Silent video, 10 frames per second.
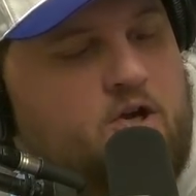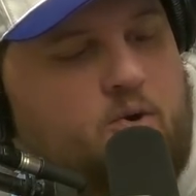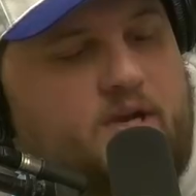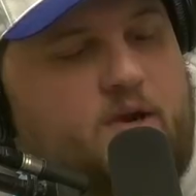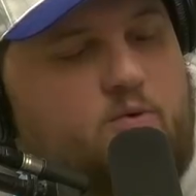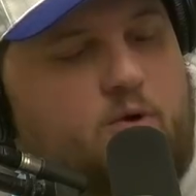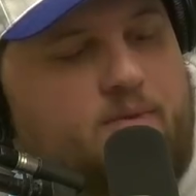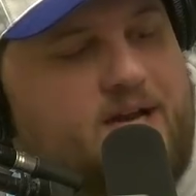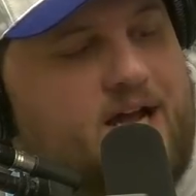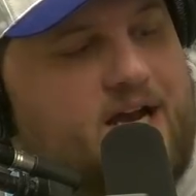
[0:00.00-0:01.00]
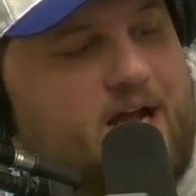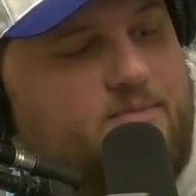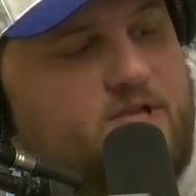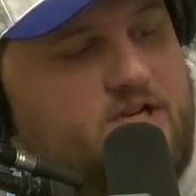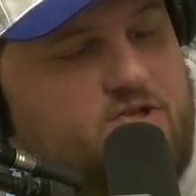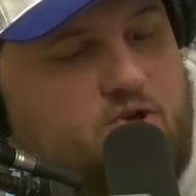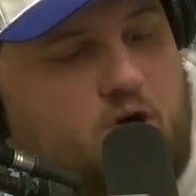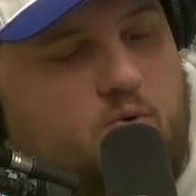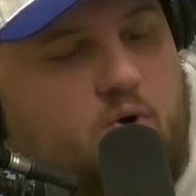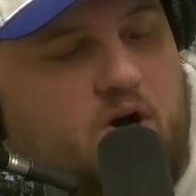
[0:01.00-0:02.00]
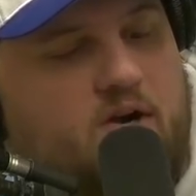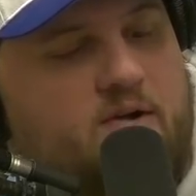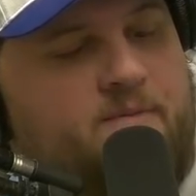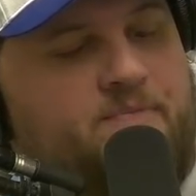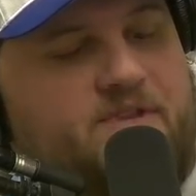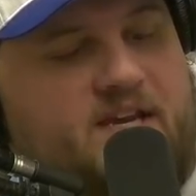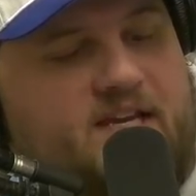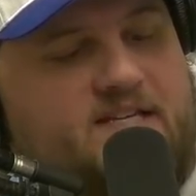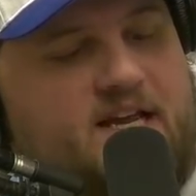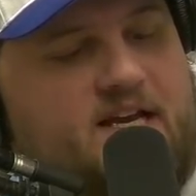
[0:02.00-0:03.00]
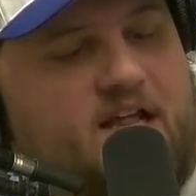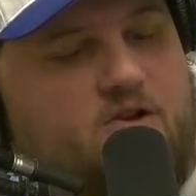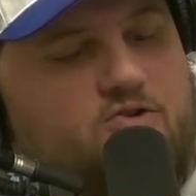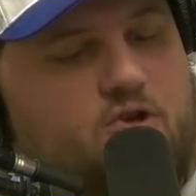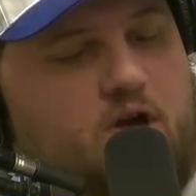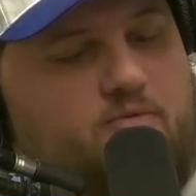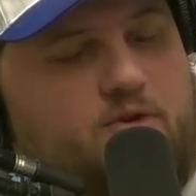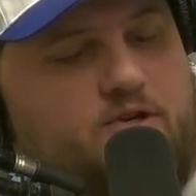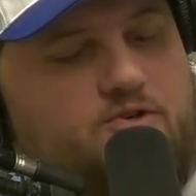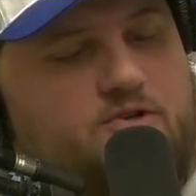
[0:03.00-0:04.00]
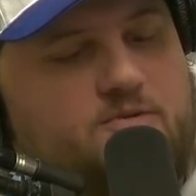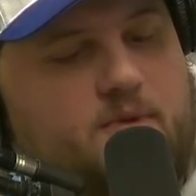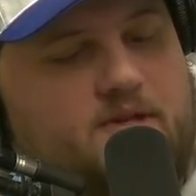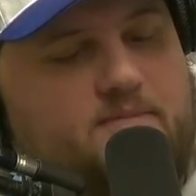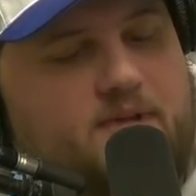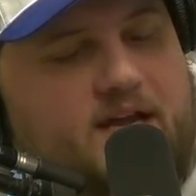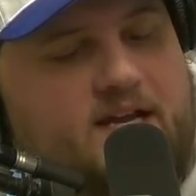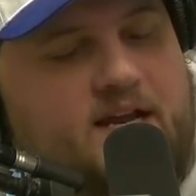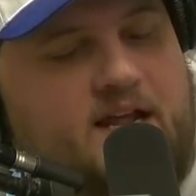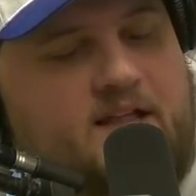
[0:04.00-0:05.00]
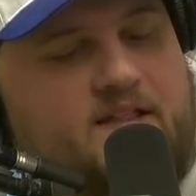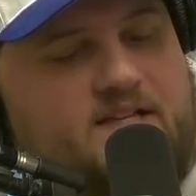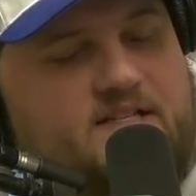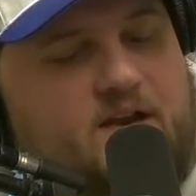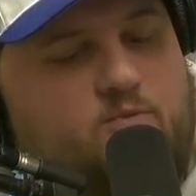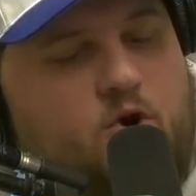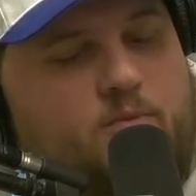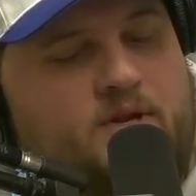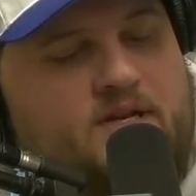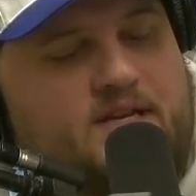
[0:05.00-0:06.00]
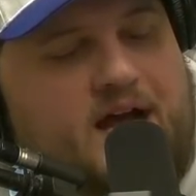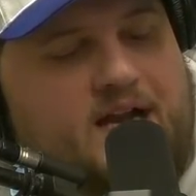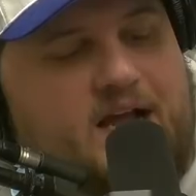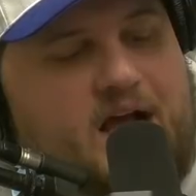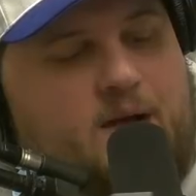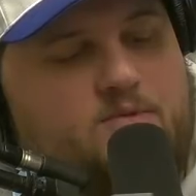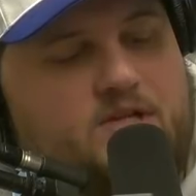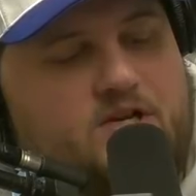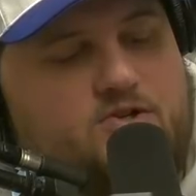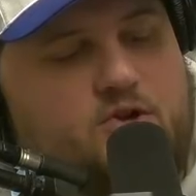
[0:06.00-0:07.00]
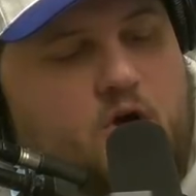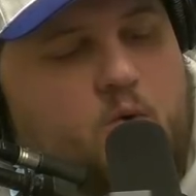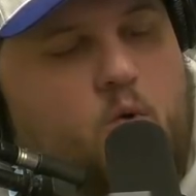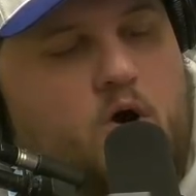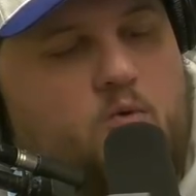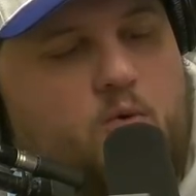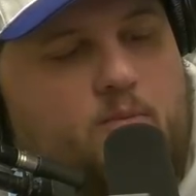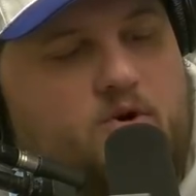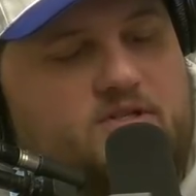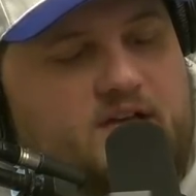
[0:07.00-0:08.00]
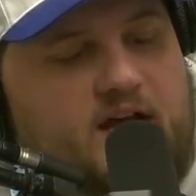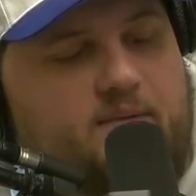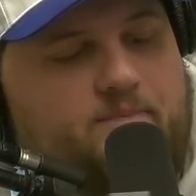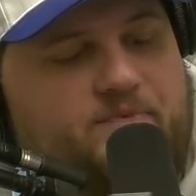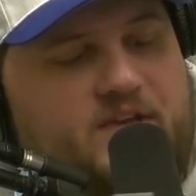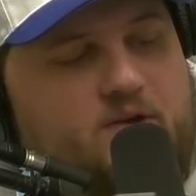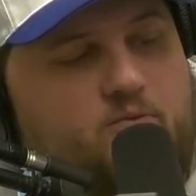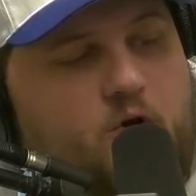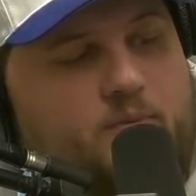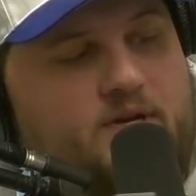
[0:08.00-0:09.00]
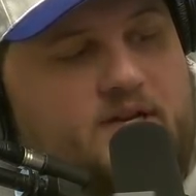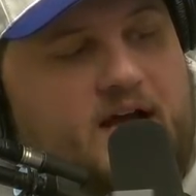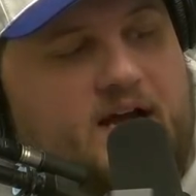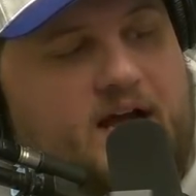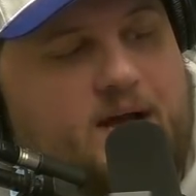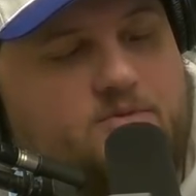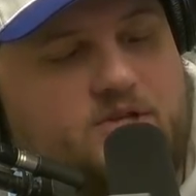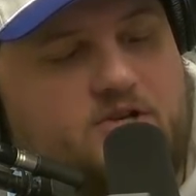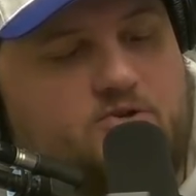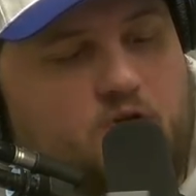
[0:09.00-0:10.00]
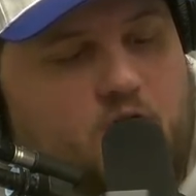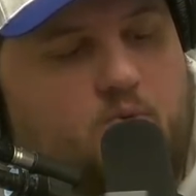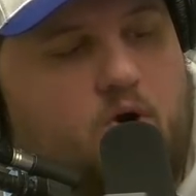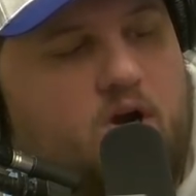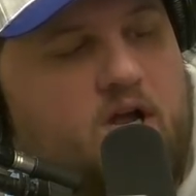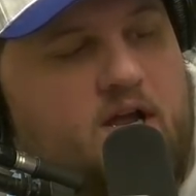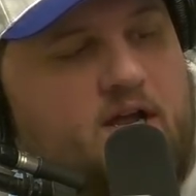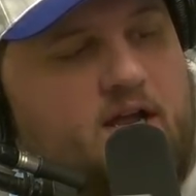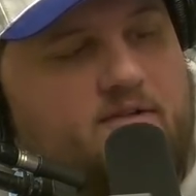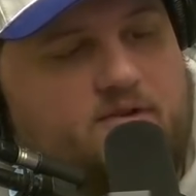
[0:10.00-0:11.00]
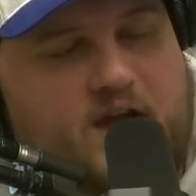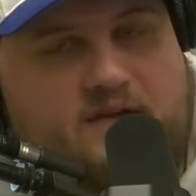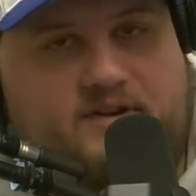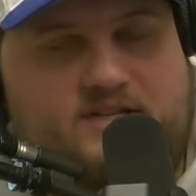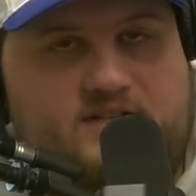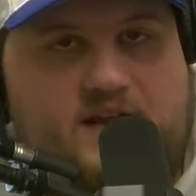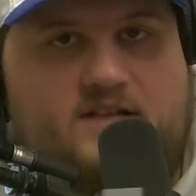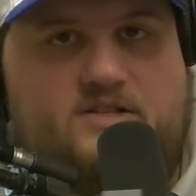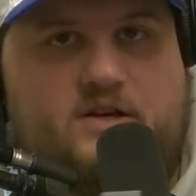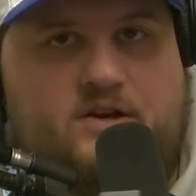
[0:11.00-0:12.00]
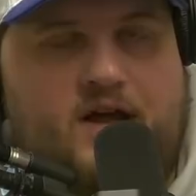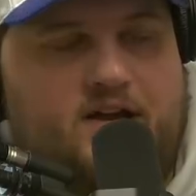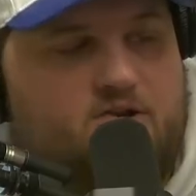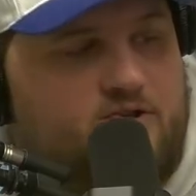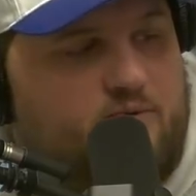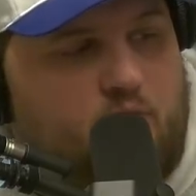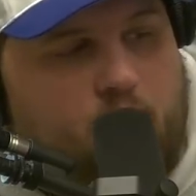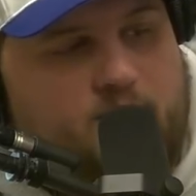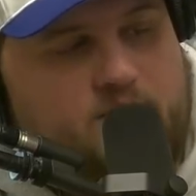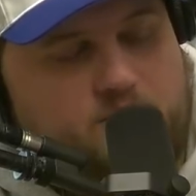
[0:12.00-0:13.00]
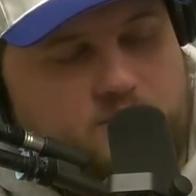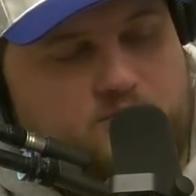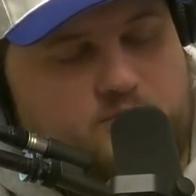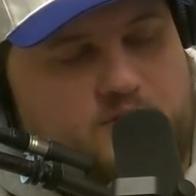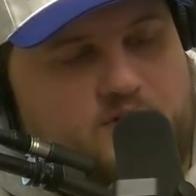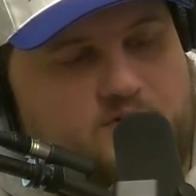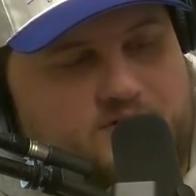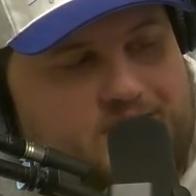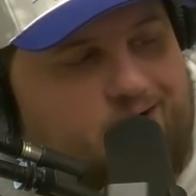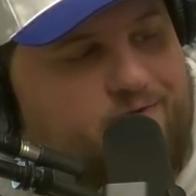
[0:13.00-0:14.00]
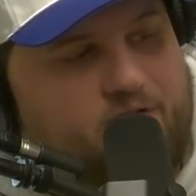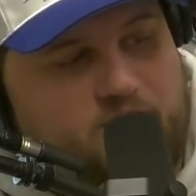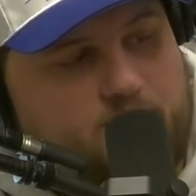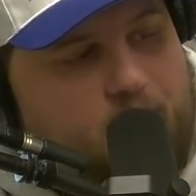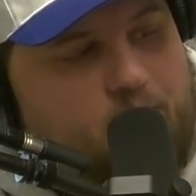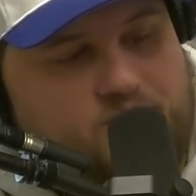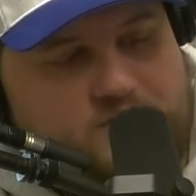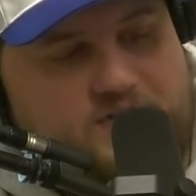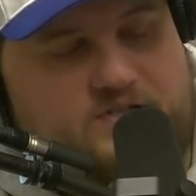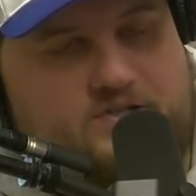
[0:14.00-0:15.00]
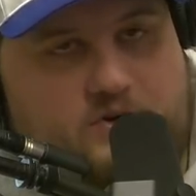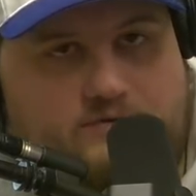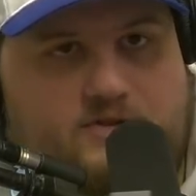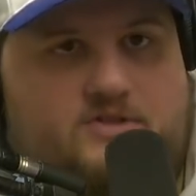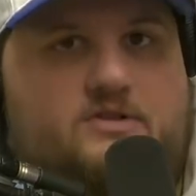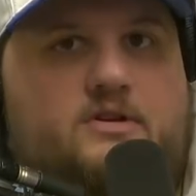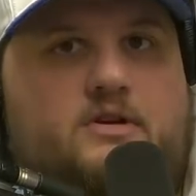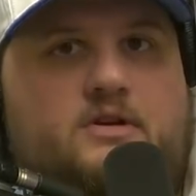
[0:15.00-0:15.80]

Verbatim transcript: Go to getroman.com slash dogwalk to get $10 off when you choose a monthly plan. That's getroman.com slash dogwalk. One more time, getroman.com slash dogwalk. If you're having sex and you're not using Roman, you are doing yourself and your partner a disservice.